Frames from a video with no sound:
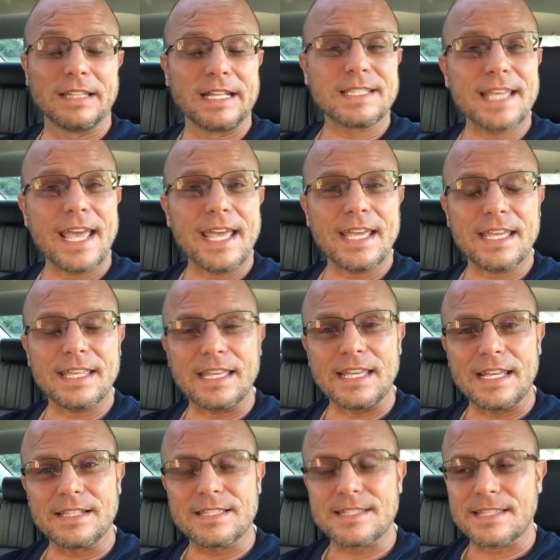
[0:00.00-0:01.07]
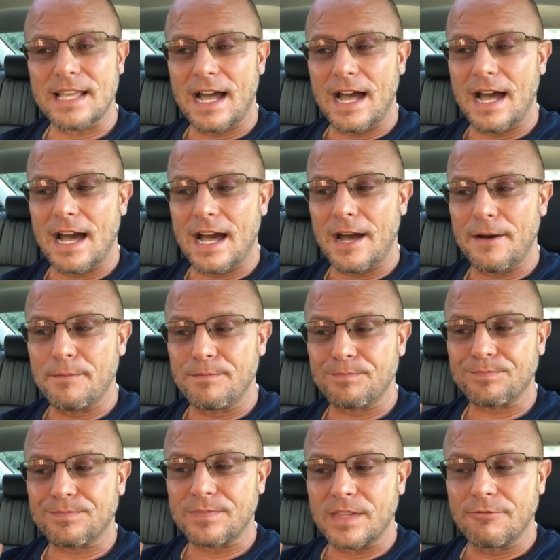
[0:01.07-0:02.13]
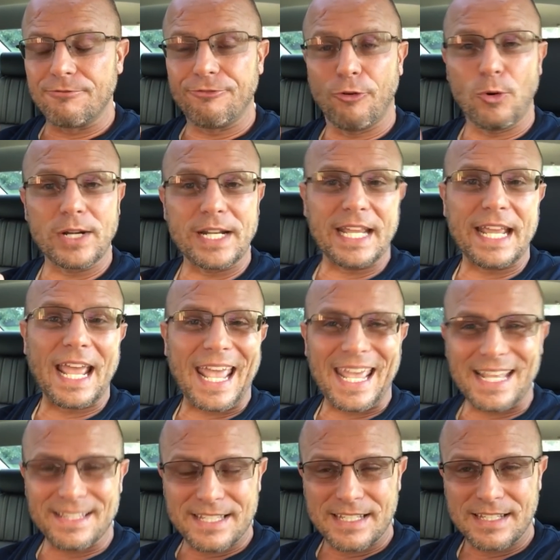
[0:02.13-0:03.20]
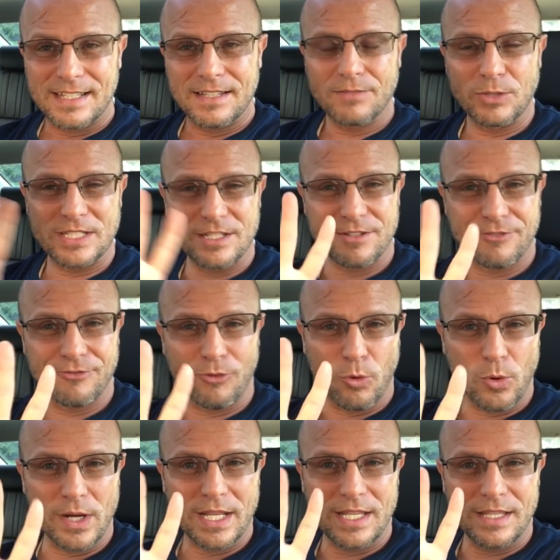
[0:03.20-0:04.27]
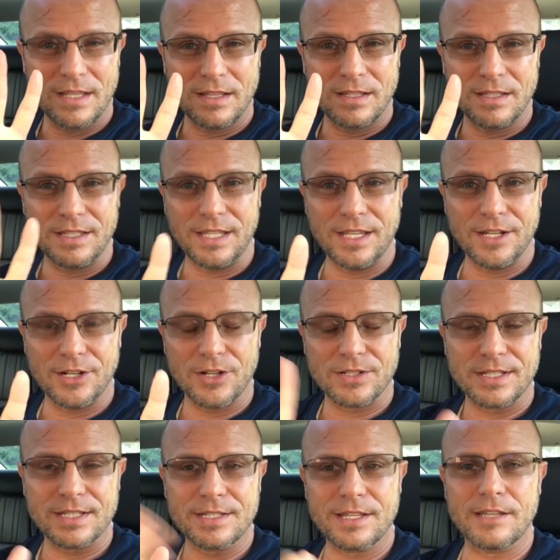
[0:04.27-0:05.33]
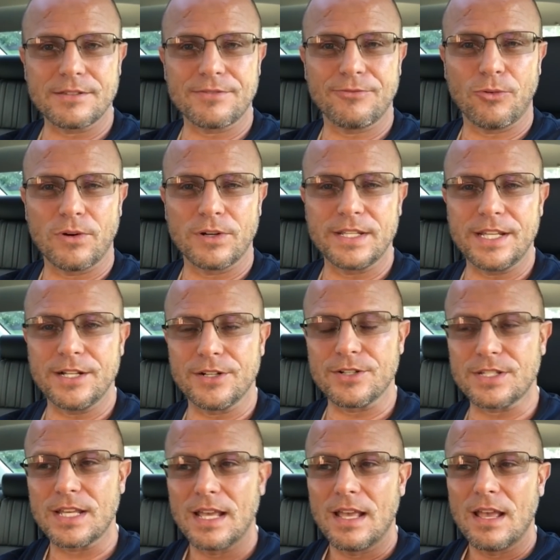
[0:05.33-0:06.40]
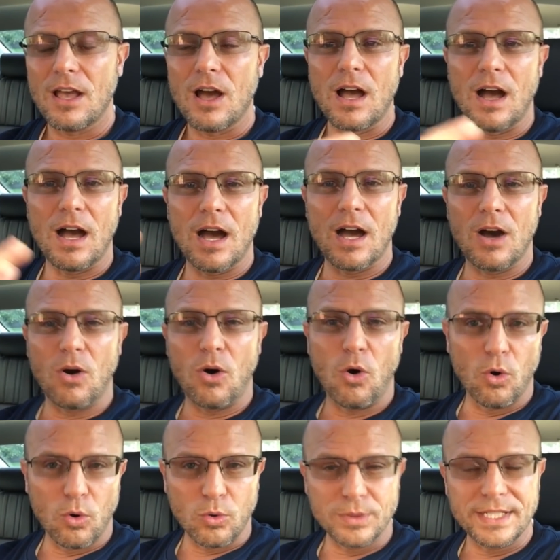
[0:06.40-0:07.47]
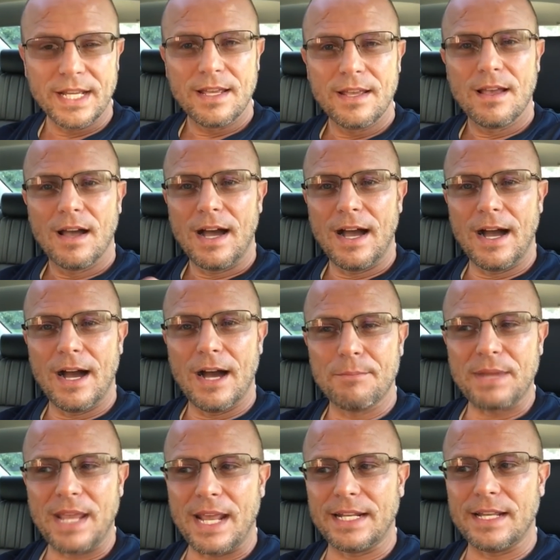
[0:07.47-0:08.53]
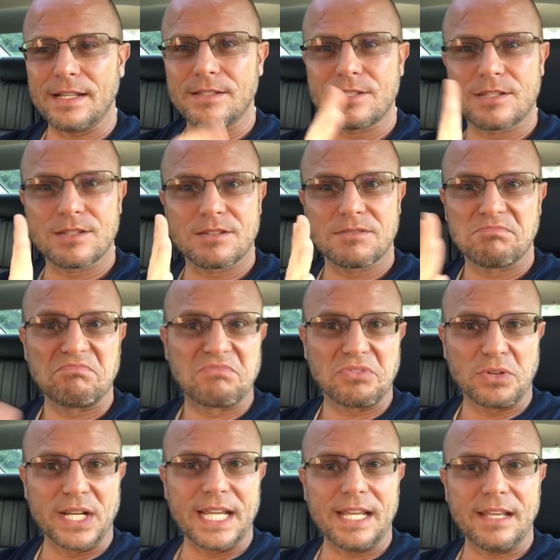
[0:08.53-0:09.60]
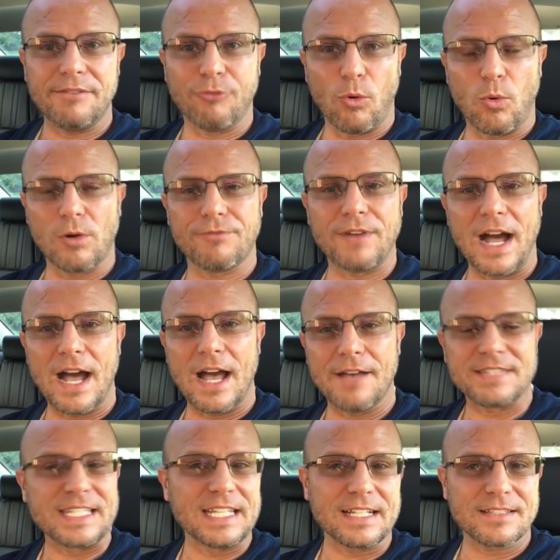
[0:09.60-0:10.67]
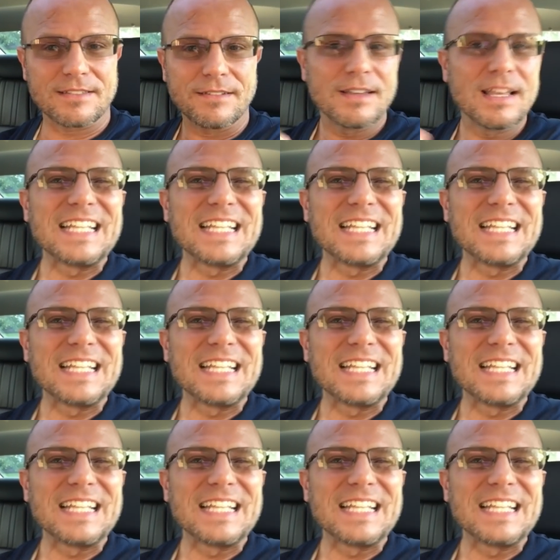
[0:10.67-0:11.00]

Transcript: let's say it's 48, which is 4 years. Let's say it's 4 years old, and it's 3, 4, 5, 6,